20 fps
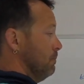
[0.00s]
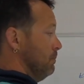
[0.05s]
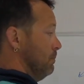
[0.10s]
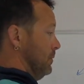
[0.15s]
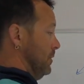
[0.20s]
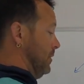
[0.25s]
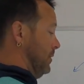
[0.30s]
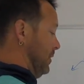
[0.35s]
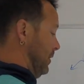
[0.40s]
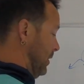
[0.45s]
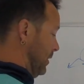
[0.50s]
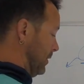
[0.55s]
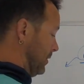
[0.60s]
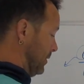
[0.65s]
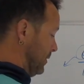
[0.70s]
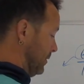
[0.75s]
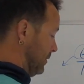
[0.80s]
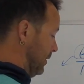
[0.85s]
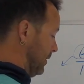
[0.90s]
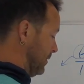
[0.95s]

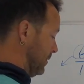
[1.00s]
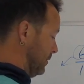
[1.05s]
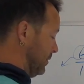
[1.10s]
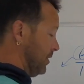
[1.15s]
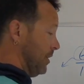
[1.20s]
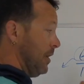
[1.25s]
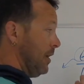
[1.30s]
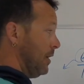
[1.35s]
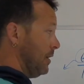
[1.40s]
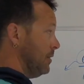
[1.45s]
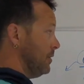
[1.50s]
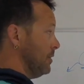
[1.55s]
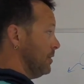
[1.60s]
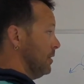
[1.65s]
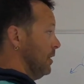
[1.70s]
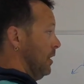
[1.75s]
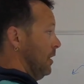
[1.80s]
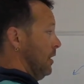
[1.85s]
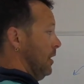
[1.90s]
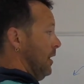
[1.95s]
6 doesn't
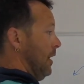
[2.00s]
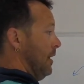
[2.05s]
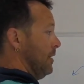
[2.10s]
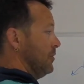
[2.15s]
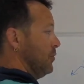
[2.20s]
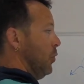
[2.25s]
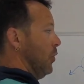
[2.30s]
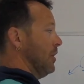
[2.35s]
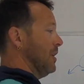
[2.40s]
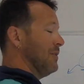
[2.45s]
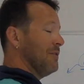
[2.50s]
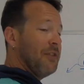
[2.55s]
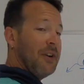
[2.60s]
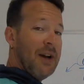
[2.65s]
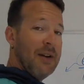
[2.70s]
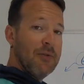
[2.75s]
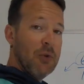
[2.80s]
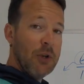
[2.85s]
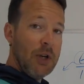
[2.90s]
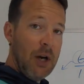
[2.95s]
change, and
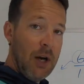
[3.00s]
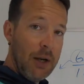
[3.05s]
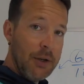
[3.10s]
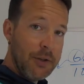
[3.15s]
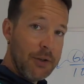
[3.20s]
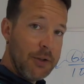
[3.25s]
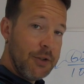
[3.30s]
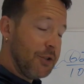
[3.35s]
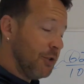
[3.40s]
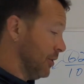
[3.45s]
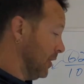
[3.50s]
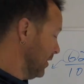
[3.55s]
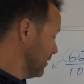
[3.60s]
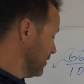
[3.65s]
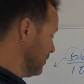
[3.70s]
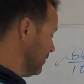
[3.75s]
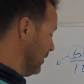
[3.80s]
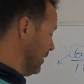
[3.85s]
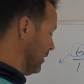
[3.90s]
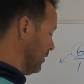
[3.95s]
25 100ths, you guys
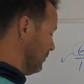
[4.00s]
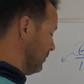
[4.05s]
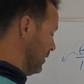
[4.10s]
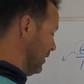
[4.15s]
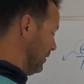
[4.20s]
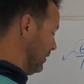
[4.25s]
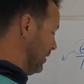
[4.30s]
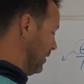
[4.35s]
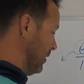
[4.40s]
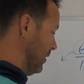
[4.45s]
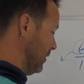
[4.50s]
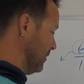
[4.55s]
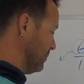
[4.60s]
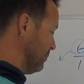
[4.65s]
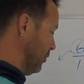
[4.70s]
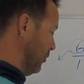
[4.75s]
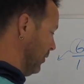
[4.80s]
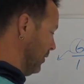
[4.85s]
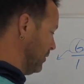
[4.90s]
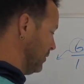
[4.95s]
know how to write that as
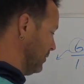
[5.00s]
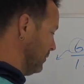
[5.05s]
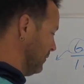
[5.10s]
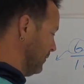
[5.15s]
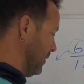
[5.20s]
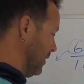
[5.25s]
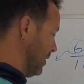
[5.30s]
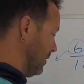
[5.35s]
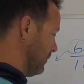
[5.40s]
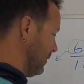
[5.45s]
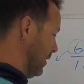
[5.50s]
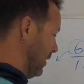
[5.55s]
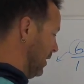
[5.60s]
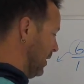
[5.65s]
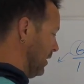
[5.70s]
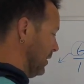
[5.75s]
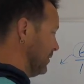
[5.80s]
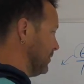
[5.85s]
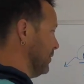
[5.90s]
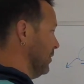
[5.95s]
0.25.
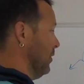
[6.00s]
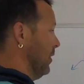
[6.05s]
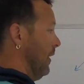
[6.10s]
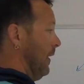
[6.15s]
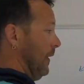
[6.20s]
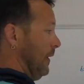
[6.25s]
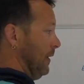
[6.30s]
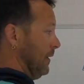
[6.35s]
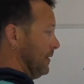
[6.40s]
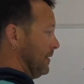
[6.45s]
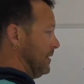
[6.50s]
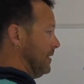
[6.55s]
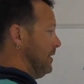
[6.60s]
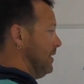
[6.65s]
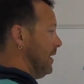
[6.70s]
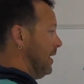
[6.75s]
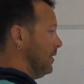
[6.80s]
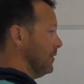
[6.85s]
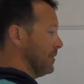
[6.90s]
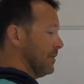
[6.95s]
So you can see
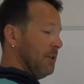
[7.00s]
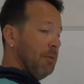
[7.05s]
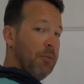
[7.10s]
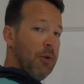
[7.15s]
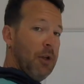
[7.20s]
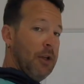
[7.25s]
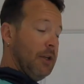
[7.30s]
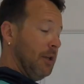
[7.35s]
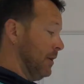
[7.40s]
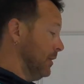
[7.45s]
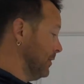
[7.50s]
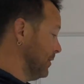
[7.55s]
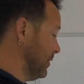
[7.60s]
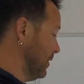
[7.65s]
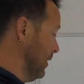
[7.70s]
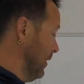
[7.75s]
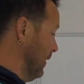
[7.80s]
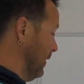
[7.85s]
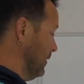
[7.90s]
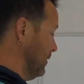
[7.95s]
how simple it is
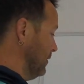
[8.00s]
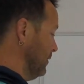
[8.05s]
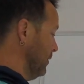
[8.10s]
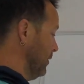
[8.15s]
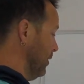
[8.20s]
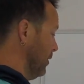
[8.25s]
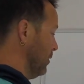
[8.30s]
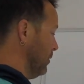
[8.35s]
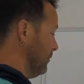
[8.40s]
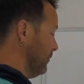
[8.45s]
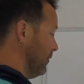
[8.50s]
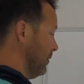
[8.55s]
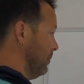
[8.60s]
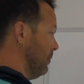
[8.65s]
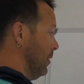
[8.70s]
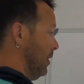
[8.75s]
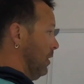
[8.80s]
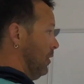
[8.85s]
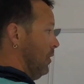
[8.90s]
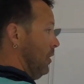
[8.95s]
to go
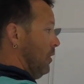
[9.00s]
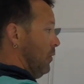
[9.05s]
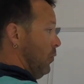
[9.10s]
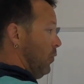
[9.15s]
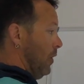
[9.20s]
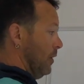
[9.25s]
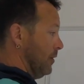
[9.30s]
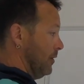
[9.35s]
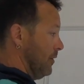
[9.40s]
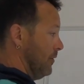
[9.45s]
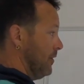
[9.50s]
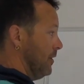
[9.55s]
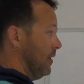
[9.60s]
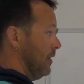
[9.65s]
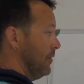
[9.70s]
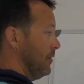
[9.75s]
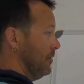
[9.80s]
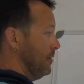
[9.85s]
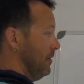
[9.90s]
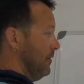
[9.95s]
from one to the
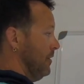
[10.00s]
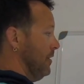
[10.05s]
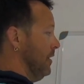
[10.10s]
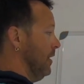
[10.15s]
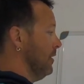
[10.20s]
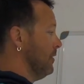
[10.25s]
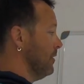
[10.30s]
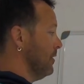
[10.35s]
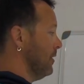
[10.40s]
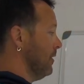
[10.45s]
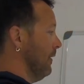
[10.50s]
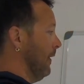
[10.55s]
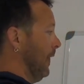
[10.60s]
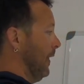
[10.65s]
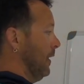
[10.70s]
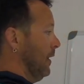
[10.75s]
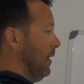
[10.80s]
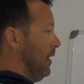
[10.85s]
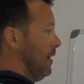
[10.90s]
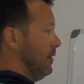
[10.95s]
other,
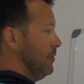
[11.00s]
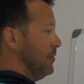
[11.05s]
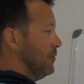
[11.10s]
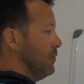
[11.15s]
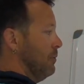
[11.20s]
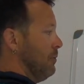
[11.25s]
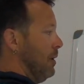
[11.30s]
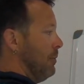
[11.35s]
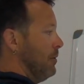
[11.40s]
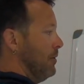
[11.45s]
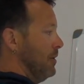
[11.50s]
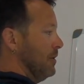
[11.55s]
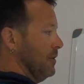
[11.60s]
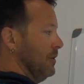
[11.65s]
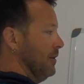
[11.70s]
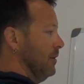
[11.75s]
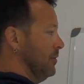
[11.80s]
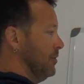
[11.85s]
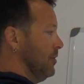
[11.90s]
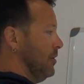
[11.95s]
and just remember this
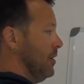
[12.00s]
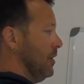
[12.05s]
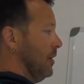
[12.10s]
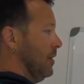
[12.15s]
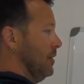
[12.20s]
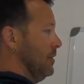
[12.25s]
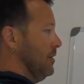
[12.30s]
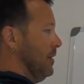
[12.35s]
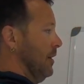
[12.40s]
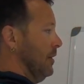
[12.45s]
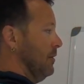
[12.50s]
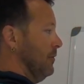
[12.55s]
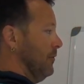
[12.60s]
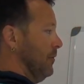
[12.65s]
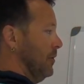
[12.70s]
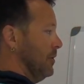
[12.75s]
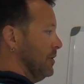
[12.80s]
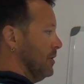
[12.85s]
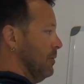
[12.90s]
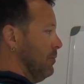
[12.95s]
little trick. Take the
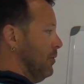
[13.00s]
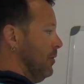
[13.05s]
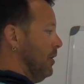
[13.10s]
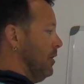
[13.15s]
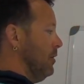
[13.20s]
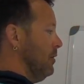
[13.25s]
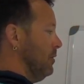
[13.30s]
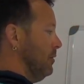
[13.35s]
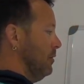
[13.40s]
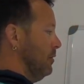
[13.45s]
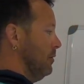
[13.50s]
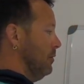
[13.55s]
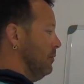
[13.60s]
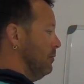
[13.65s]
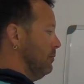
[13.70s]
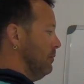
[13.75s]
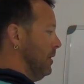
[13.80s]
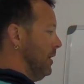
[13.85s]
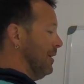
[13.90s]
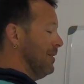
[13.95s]
first number out,
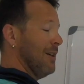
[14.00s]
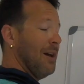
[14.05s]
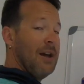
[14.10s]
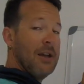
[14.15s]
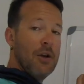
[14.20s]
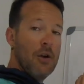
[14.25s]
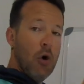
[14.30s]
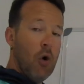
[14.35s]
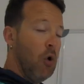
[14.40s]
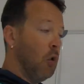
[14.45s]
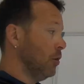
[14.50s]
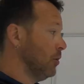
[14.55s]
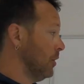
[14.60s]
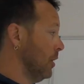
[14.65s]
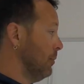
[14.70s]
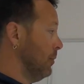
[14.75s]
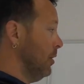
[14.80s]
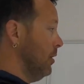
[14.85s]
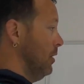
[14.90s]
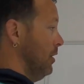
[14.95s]
make that your whole
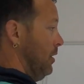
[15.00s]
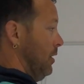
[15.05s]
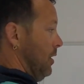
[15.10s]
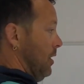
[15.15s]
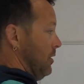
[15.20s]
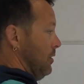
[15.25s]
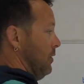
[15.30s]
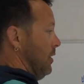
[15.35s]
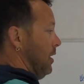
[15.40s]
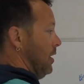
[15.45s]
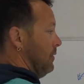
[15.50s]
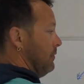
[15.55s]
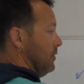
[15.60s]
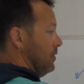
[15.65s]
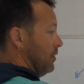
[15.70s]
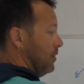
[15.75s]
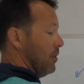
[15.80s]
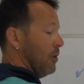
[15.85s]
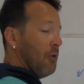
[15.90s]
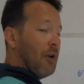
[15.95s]
number, and you have
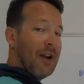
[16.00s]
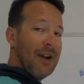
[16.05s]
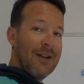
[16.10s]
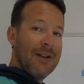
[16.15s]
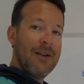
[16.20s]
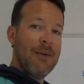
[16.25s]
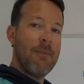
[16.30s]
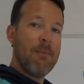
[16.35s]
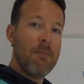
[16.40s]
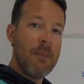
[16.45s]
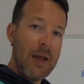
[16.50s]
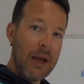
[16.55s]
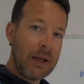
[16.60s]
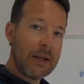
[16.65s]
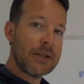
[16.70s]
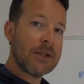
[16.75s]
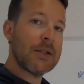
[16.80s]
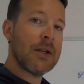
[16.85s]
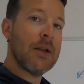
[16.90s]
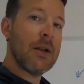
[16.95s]
your correct
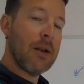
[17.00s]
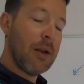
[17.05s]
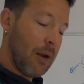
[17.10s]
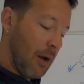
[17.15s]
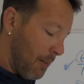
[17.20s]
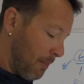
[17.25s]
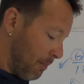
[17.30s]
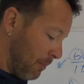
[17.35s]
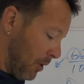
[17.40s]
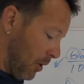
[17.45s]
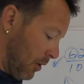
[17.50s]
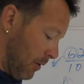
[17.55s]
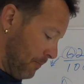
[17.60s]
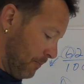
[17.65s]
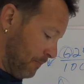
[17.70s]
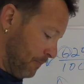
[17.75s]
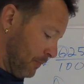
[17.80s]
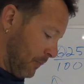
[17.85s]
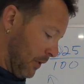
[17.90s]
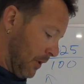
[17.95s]
mixed number.
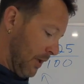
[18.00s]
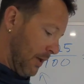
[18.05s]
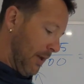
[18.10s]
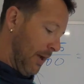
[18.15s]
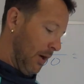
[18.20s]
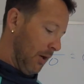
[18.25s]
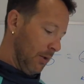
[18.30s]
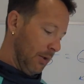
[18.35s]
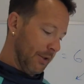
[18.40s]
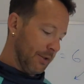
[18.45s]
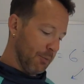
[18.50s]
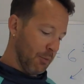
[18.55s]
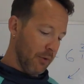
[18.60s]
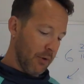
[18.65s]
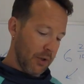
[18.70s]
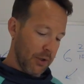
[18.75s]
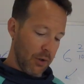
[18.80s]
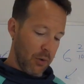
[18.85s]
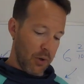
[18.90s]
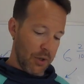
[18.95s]
Okay, now let's move
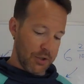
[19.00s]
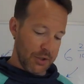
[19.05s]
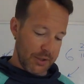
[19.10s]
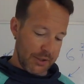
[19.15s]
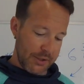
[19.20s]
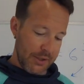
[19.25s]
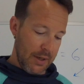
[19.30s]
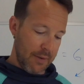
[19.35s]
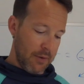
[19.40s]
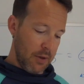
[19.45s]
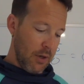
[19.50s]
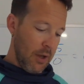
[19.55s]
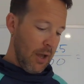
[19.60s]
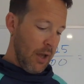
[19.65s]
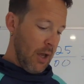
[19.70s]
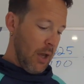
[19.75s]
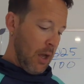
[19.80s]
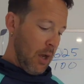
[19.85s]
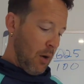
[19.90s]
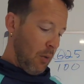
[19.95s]
on to question 7.
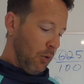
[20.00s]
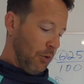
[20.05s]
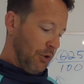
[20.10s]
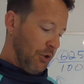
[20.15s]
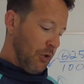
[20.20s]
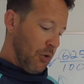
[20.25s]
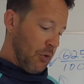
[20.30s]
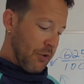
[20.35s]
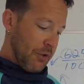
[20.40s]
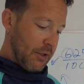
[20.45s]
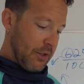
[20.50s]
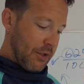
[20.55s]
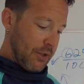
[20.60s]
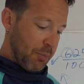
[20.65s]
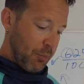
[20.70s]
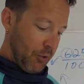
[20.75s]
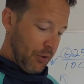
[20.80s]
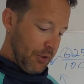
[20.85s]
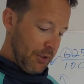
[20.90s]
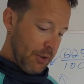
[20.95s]
We'll use this
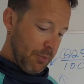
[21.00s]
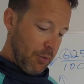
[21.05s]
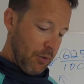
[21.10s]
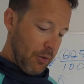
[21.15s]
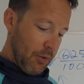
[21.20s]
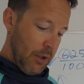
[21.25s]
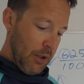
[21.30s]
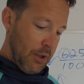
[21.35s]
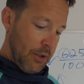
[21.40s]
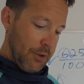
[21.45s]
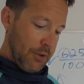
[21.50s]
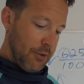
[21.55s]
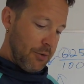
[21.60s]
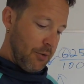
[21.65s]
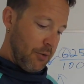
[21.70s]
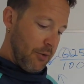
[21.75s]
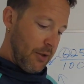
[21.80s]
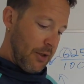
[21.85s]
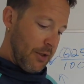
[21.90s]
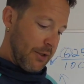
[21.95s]
principle to
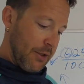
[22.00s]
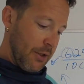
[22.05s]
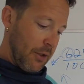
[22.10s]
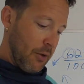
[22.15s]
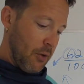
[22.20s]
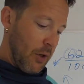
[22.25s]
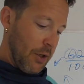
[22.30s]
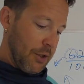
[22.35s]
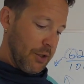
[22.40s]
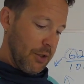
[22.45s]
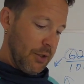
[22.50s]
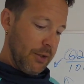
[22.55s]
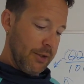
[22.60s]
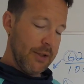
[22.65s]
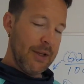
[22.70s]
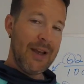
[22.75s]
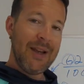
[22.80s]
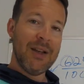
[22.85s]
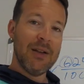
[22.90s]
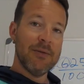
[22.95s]
do these
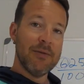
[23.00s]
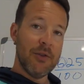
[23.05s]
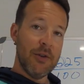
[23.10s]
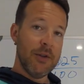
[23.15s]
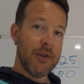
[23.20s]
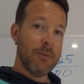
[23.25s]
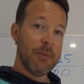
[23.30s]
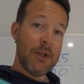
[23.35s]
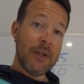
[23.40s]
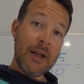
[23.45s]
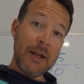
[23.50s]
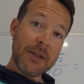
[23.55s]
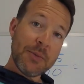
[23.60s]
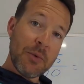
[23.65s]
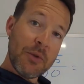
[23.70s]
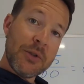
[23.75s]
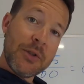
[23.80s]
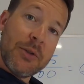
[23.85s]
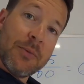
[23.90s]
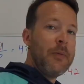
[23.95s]
questions and convert them to
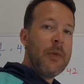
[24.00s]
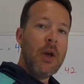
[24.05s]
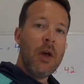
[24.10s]
decimals.